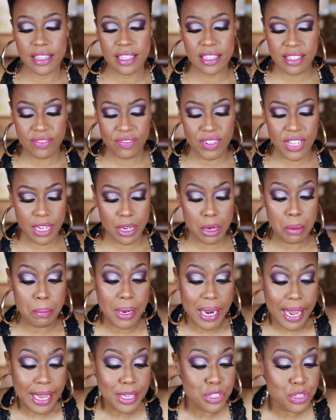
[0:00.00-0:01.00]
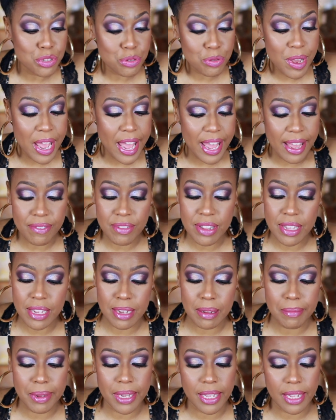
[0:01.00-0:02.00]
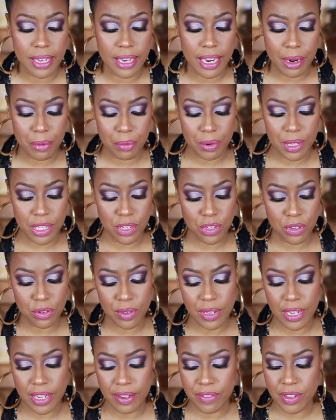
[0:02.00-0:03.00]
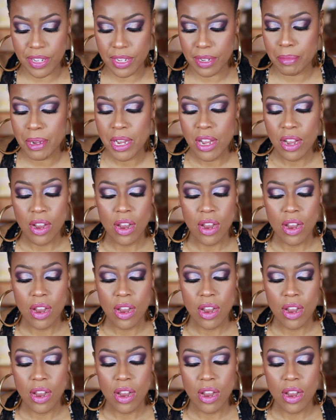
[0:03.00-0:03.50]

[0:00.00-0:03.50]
this video, but I do have them and I really do love them.